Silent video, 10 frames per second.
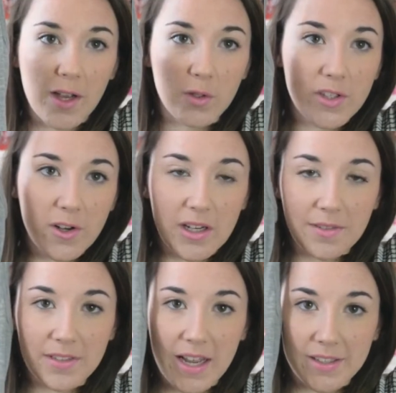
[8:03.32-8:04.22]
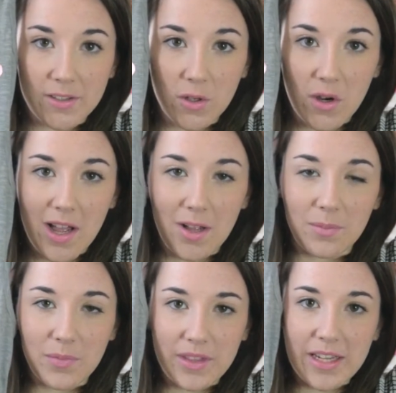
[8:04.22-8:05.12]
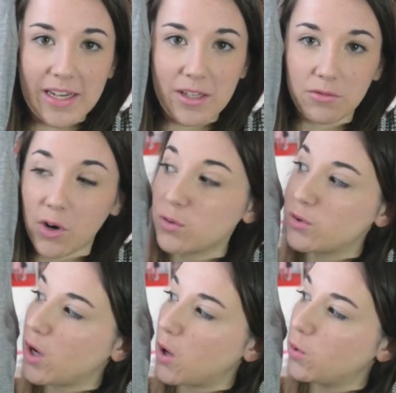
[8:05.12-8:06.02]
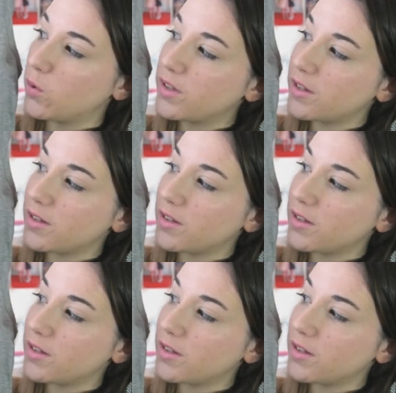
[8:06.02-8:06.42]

I also love that it's got the rose gold